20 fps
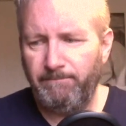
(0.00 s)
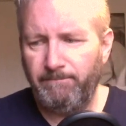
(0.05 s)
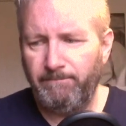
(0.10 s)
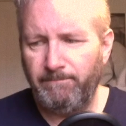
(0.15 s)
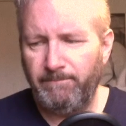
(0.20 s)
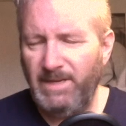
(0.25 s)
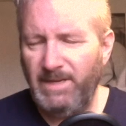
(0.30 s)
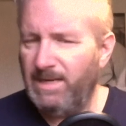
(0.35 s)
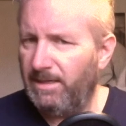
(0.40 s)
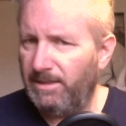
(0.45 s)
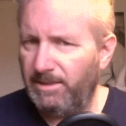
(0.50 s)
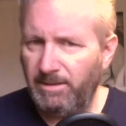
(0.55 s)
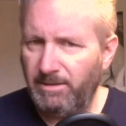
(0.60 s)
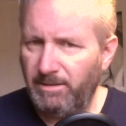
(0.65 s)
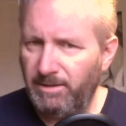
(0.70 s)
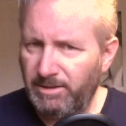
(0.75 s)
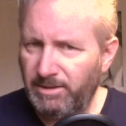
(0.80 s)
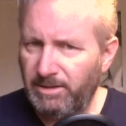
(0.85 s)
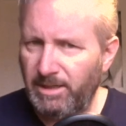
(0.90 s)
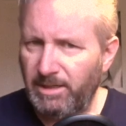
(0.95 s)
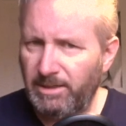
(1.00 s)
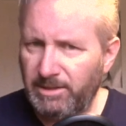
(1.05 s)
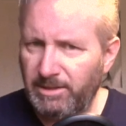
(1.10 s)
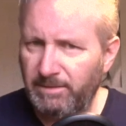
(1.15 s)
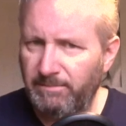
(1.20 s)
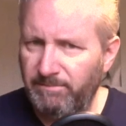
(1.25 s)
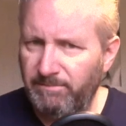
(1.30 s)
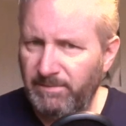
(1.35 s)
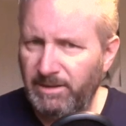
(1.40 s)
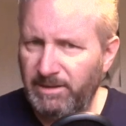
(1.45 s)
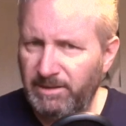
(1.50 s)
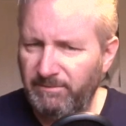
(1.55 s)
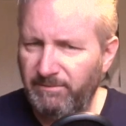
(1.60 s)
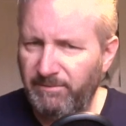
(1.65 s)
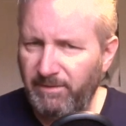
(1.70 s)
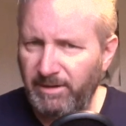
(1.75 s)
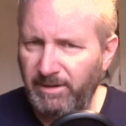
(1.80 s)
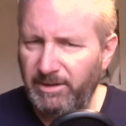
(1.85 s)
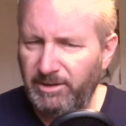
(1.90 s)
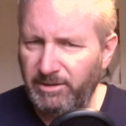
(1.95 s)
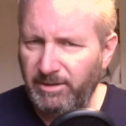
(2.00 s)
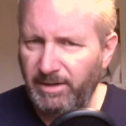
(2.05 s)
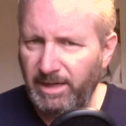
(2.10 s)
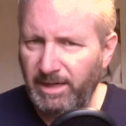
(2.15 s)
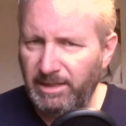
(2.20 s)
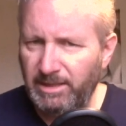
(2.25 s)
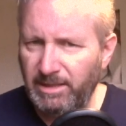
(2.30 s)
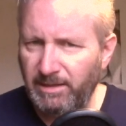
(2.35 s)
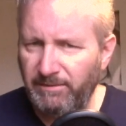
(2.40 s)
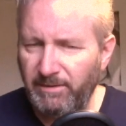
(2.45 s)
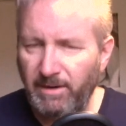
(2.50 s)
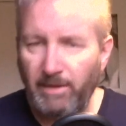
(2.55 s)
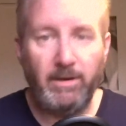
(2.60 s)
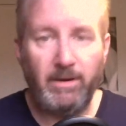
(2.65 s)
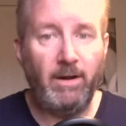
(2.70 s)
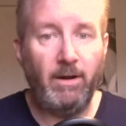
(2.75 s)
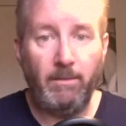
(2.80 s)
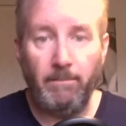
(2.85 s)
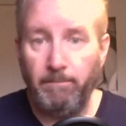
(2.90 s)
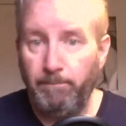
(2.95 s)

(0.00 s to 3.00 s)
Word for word: yeah, so there's there's some there's some very tricky stuff going on.